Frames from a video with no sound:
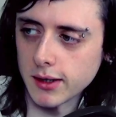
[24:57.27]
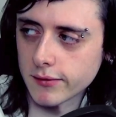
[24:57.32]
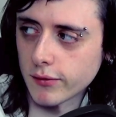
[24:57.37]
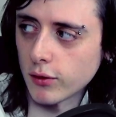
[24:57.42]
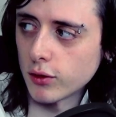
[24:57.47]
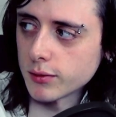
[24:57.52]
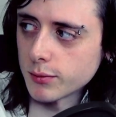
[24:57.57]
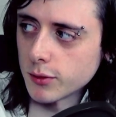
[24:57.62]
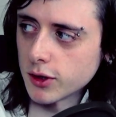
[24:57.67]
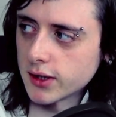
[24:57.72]

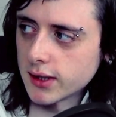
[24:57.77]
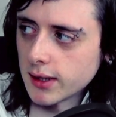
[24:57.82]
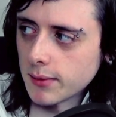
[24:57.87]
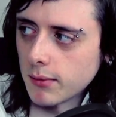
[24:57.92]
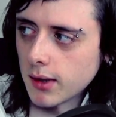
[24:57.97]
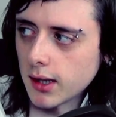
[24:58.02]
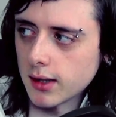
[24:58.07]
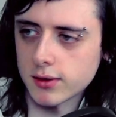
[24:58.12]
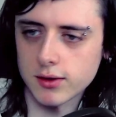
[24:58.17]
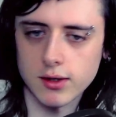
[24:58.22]
PS4 is much
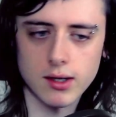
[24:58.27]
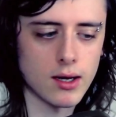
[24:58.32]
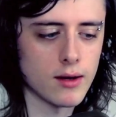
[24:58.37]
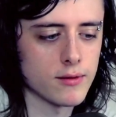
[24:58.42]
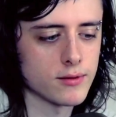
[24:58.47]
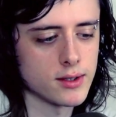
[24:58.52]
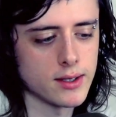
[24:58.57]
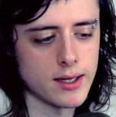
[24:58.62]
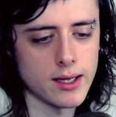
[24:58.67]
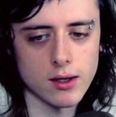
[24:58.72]
simpler, so I
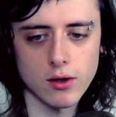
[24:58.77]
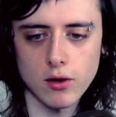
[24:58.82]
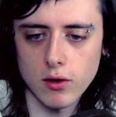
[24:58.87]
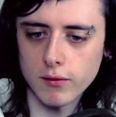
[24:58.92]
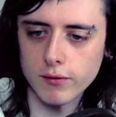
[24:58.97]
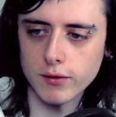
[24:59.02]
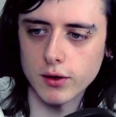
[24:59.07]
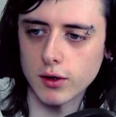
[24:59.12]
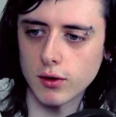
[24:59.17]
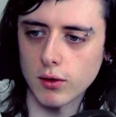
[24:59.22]
have to then
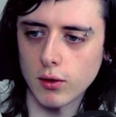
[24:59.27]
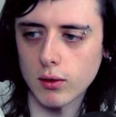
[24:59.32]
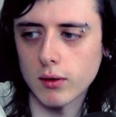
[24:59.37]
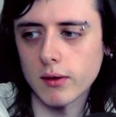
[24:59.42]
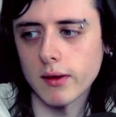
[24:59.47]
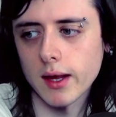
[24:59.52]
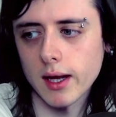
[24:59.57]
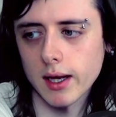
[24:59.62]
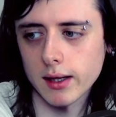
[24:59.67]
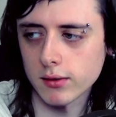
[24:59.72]
convert all
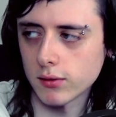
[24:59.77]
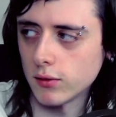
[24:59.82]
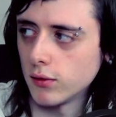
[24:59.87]
of that